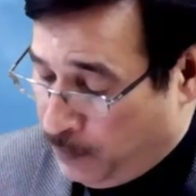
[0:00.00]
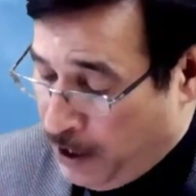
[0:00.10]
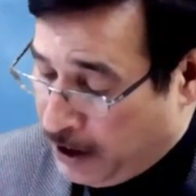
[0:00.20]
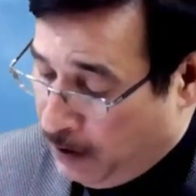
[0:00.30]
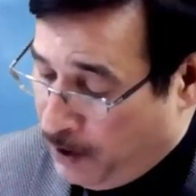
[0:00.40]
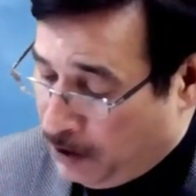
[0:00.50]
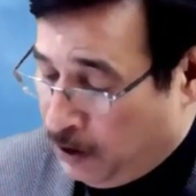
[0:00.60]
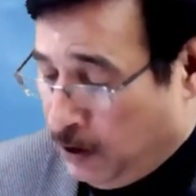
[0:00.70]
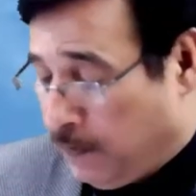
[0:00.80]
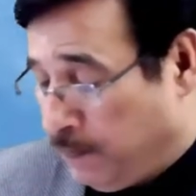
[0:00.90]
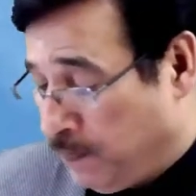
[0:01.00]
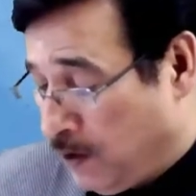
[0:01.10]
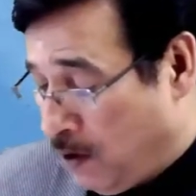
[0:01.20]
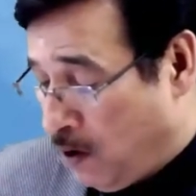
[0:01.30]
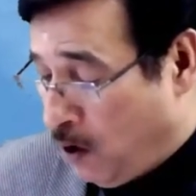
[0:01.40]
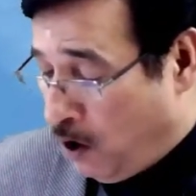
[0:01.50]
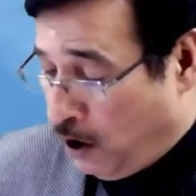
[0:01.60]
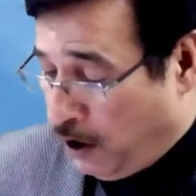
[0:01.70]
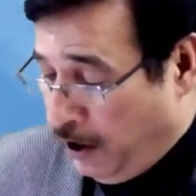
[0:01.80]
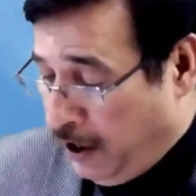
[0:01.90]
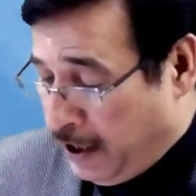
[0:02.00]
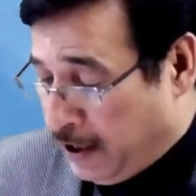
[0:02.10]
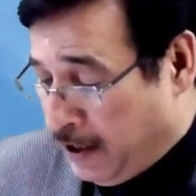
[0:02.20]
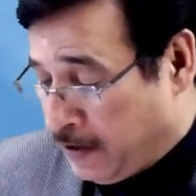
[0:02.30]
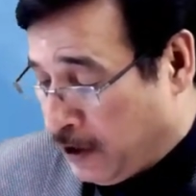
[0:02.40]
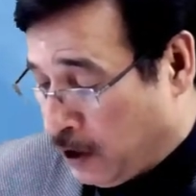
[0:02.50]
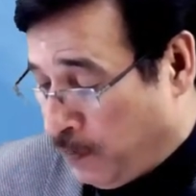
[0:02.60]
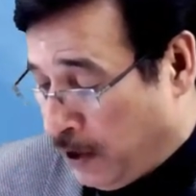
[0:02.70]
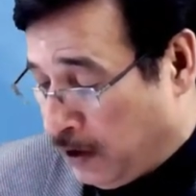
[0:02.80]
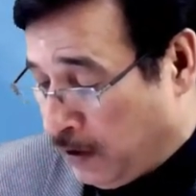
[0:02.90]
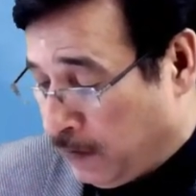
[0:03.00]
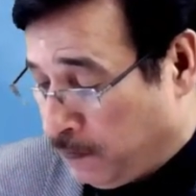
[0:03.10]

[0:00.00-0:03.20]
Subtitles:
backing method or net assets method.